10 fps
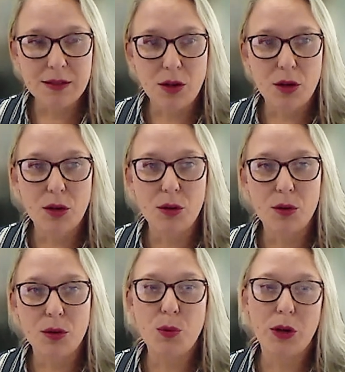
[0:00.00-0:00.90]
So
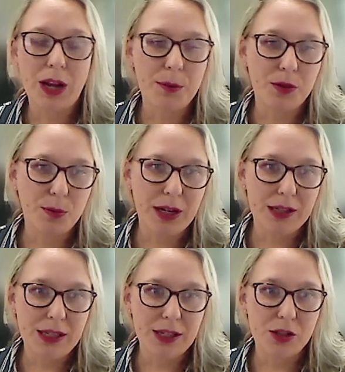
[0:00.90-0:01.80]
we weren't able to break
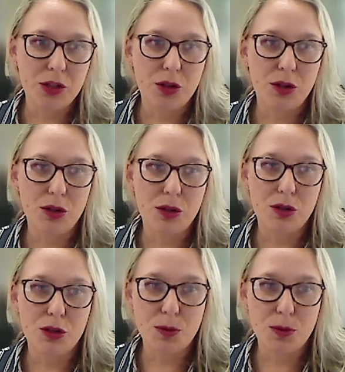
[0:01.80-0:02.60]
it down to